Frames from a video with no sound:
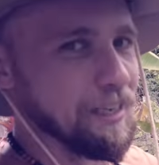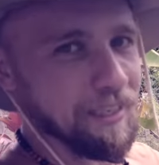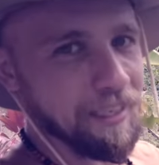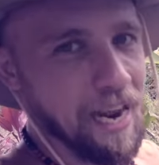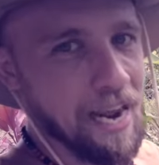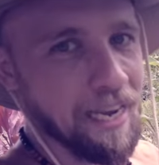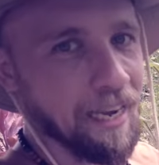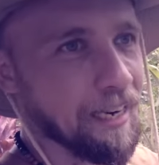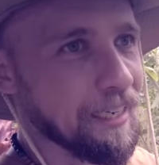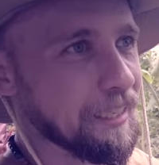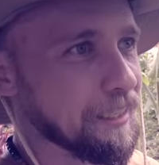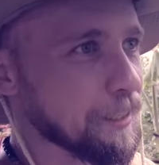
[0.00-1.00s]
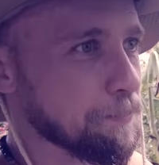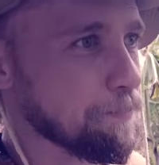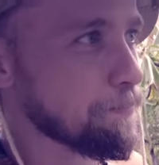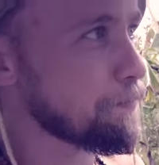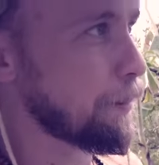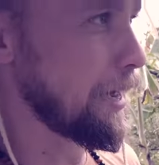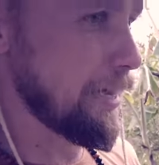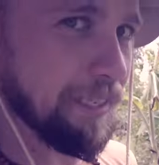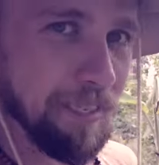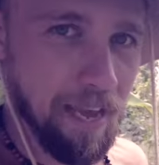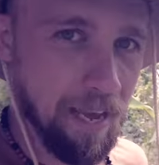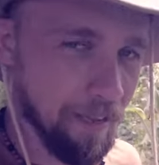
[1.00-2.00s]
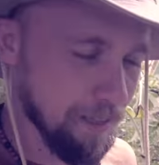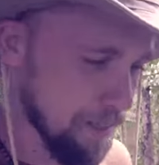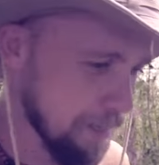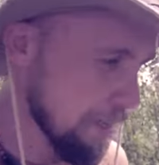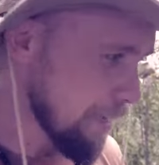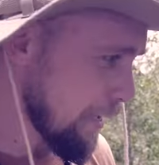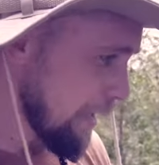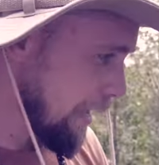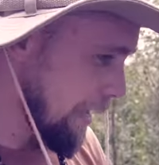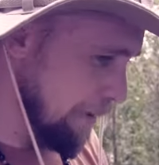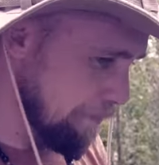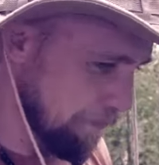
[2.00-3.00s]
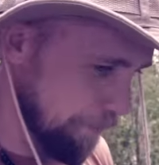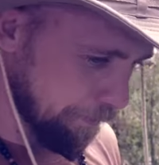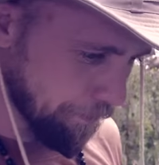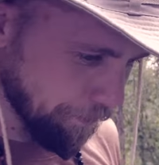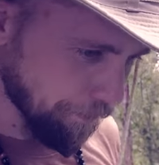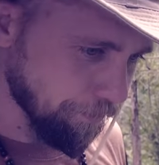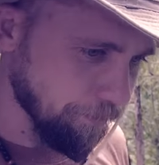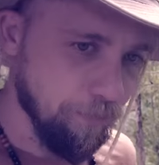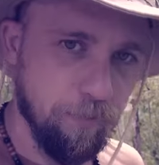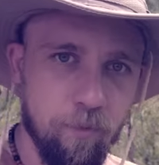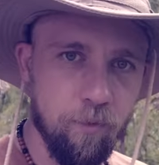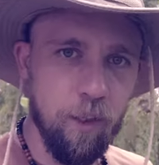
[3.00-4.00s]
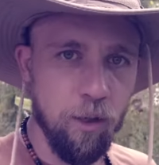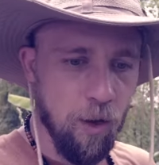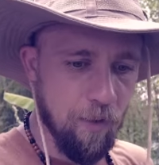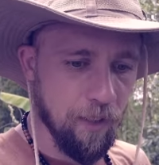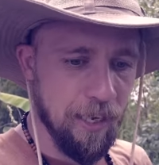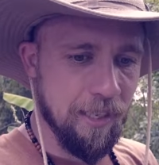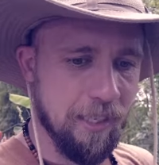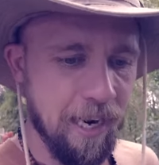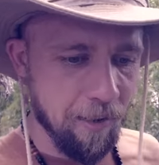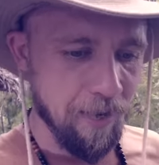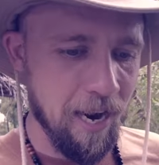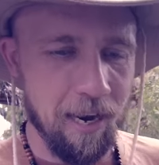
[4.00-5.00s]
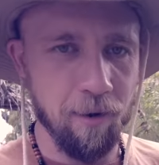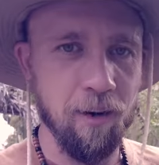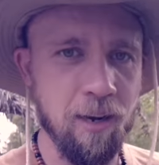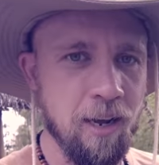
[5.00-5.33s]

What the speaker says: and snake hiding place there. So I've cleared this out now.